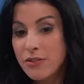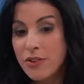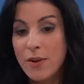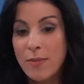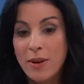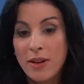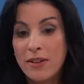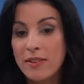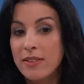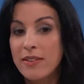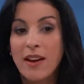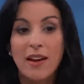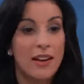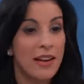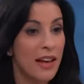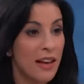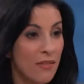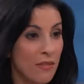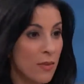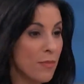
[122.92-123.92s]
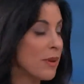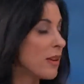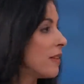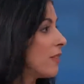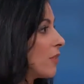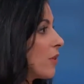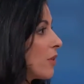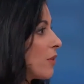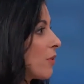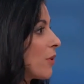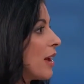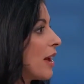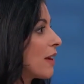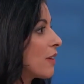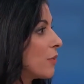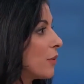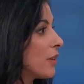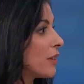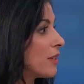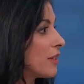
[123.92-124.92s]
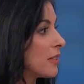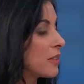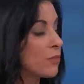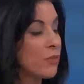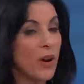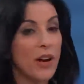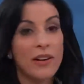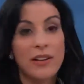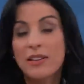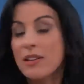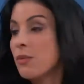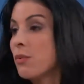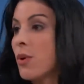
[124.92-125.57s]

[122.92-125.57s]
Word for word: drawback is not everybody's going to react well to this product.